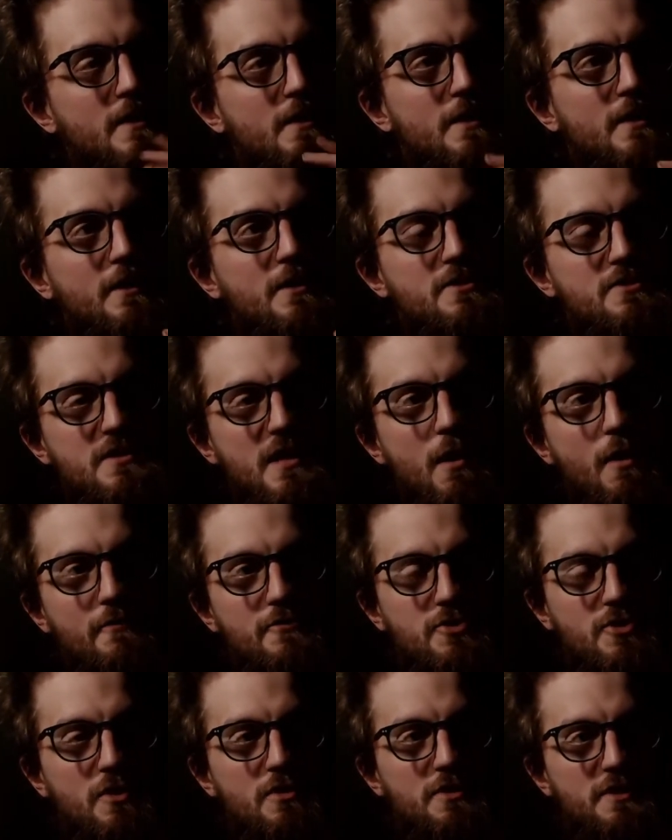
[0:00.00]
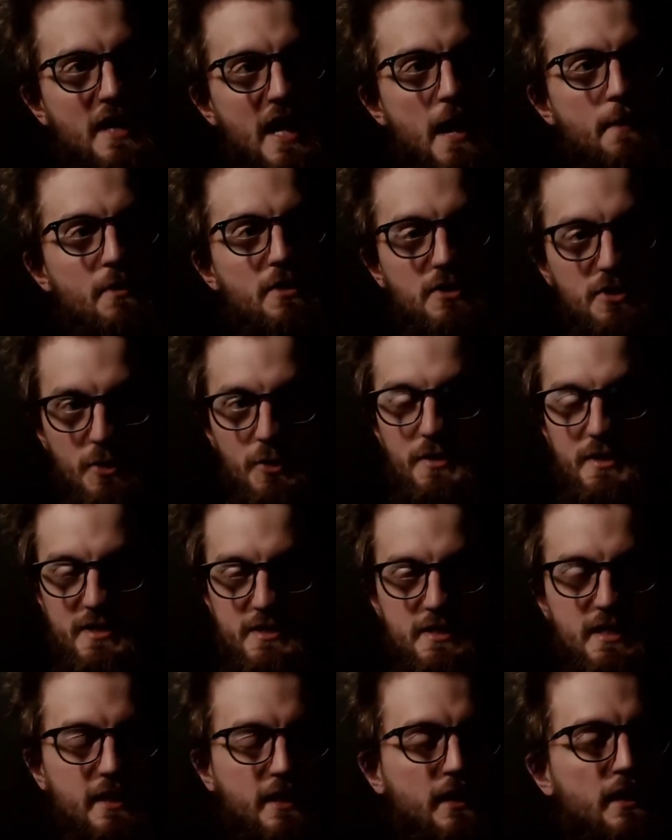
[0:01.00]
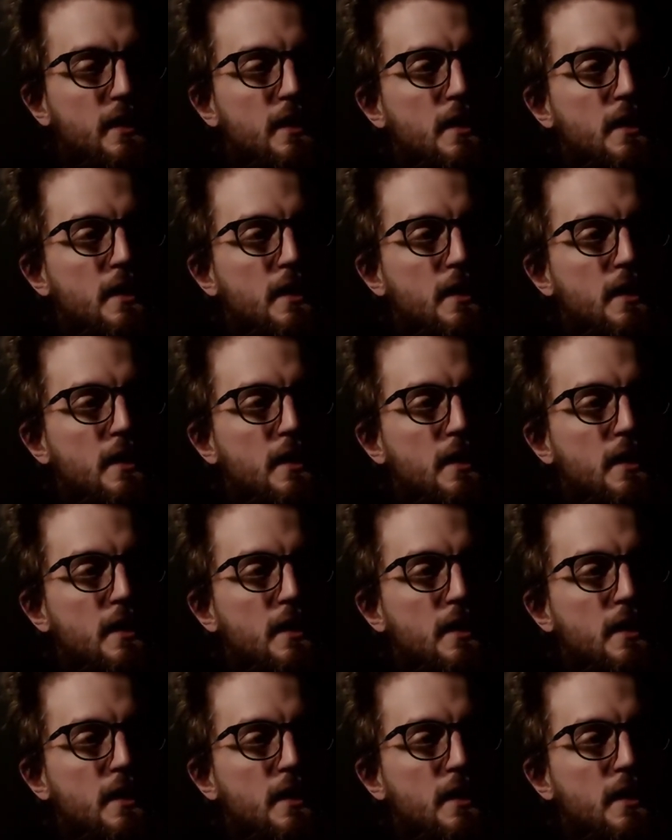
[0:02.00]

because now I've just got into the habit of doing this thing.